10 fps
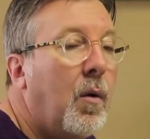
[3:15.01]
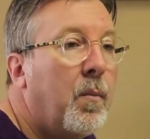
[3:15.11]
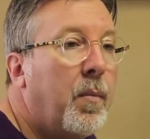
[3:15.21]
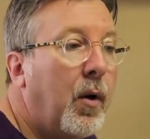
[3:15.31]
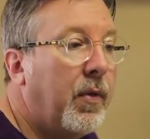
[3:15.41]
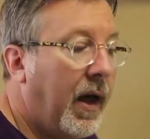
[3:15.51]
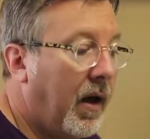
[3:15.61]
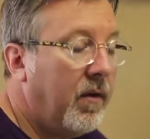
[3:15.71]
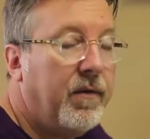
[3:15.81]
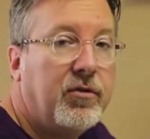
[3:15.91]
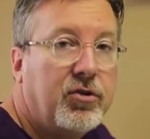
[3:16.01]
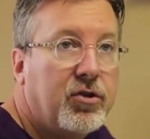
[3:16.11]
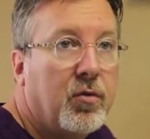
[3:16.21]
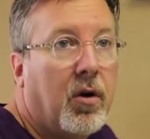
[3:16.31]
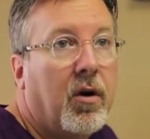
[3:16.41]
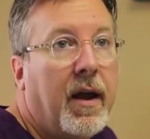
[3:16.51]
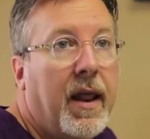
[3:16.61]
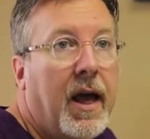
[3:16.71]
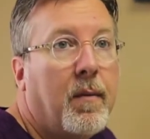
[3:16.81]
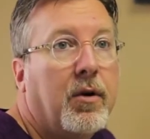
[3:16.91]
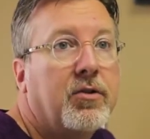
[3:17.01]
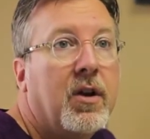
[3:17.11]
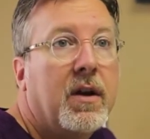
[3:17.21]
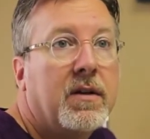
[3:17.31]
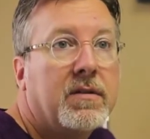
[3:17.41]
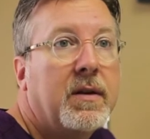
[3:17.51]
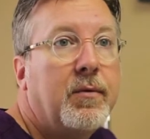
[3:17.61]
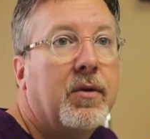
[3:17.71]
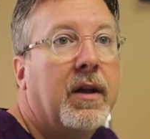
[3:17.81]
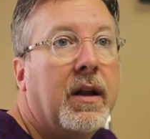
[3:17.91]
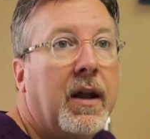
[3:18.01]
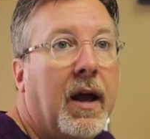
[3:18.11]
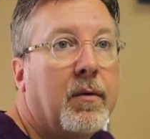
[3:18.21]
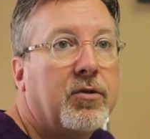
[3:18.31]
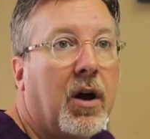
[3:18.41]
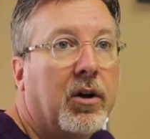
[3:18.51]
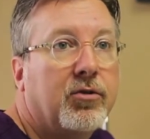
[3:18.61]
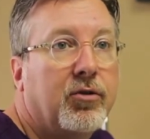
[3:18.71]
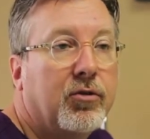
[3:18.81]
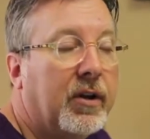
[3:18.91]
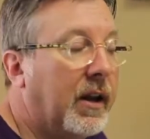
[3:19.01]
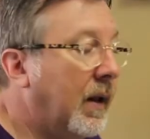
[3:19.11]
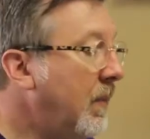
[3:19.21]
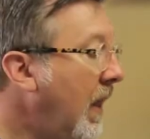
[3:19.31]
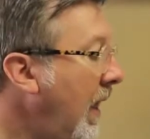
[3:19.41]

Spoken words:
both how efficient you are and how much sleep you're getting and how much oxygen you're getting.